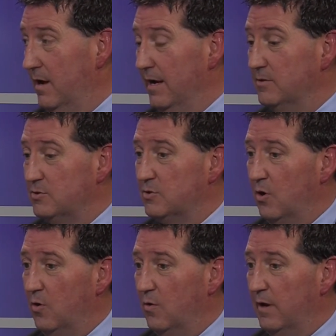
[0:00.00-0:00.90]
And
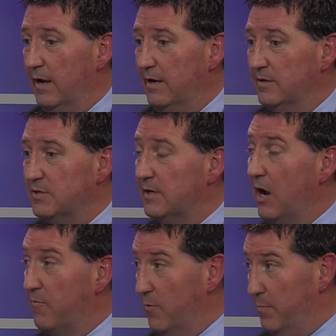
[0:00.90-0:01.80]
so it is a
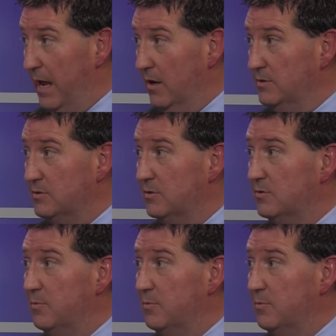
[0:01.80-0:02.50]
careful balance